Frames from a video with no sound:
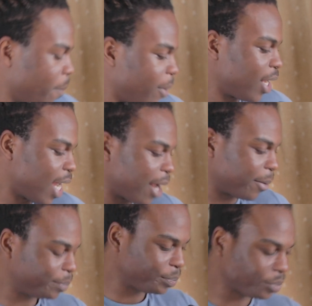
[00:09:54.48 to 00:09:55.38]
But yeah,
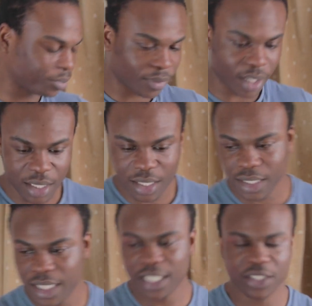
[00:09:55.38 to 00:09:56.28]

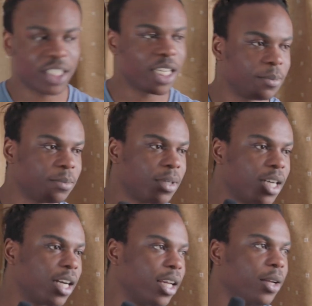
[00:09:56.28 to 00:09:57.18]
that's
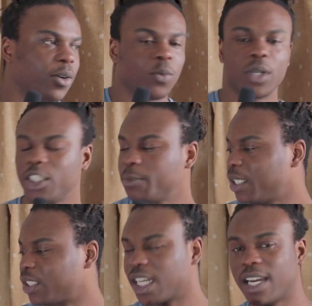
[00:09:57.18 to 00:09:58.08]
my
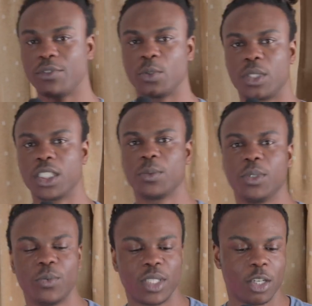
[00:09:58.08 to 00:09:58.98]
workspace that I have to work
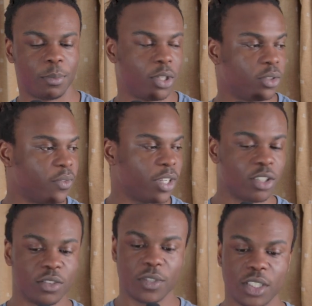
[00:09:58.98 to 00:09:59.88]
with when I upload
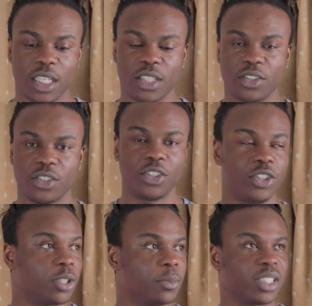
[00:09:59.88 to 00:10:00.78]
videos for you guys on
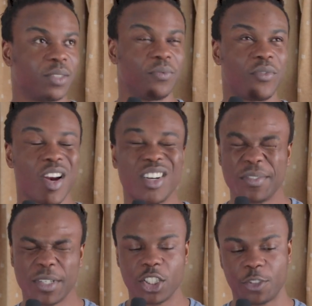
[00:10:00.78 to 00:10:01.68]
YouTube. It's a very,
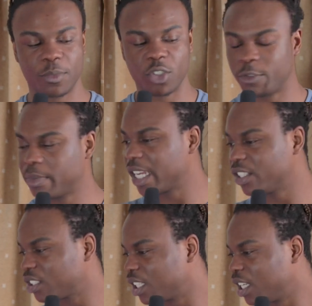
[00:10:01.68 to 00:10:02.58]
very small
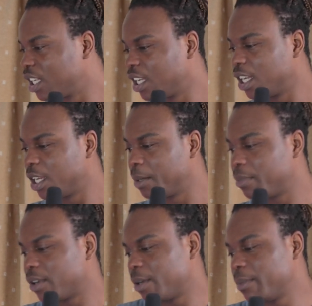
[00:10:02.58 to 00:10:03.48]
space,
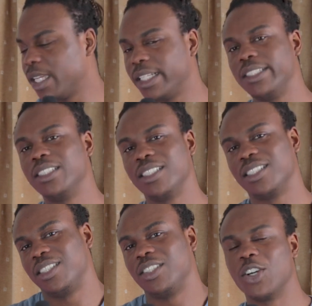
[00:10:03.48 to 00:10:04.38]
but I mean,
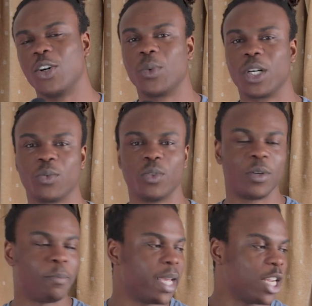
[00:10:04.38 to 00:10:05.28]
you got to work with
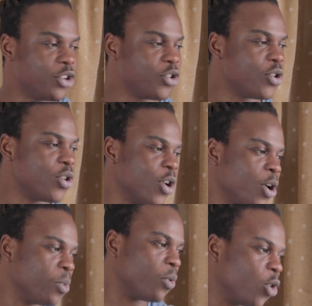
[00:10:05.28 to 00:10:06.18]
and make do
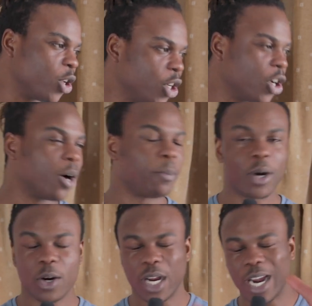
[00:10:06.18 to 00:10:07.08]
with what you got.
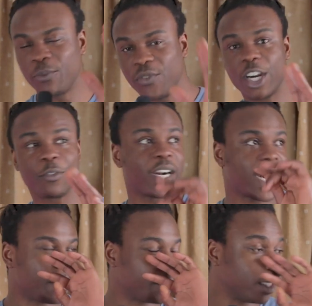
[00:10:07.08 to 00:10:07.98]
But I'm very, very
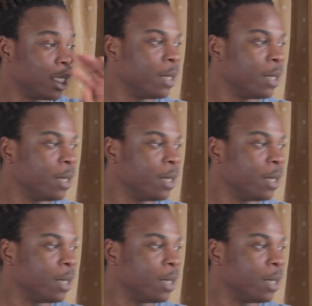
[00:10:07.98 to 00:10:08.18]
happy